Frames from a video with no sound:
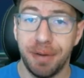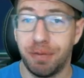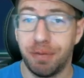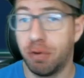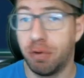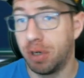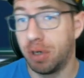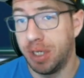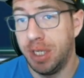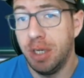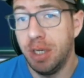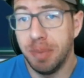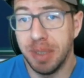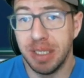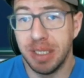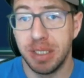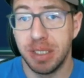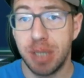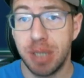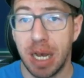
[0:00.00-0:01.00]
for
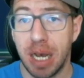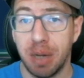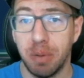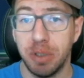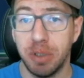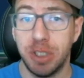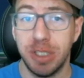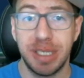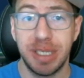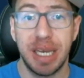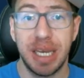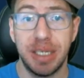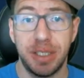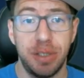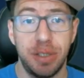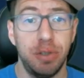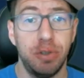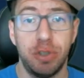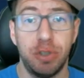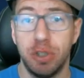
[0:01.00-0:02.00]
humans, which is get
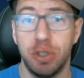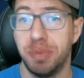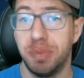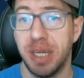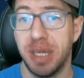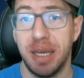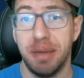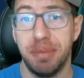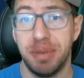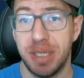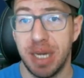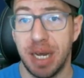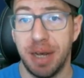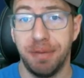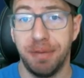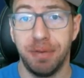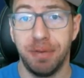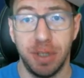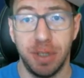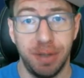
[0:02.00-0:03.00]
2 troop types
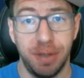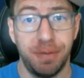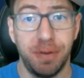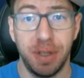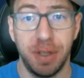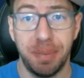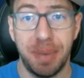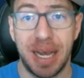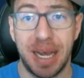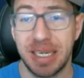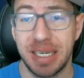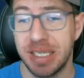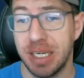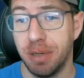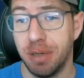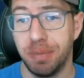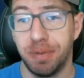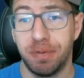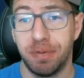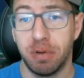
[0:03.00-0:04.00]
fully maxed
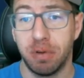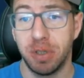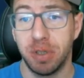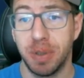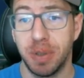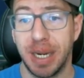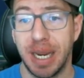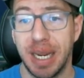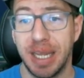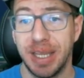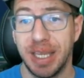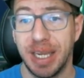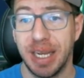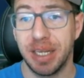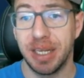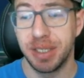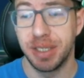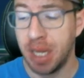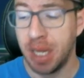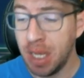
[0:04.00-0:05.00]
out before doing anything
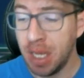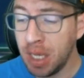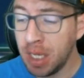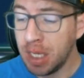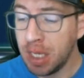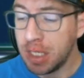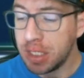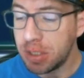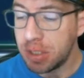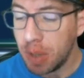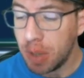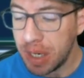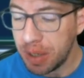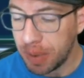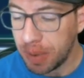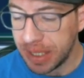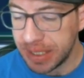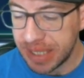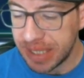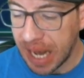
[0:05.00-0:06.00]
else. So
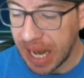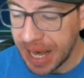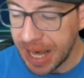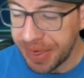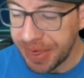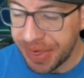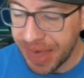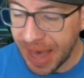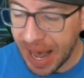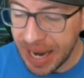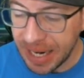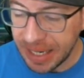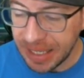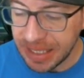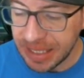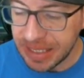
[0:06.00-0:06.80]
anyways, that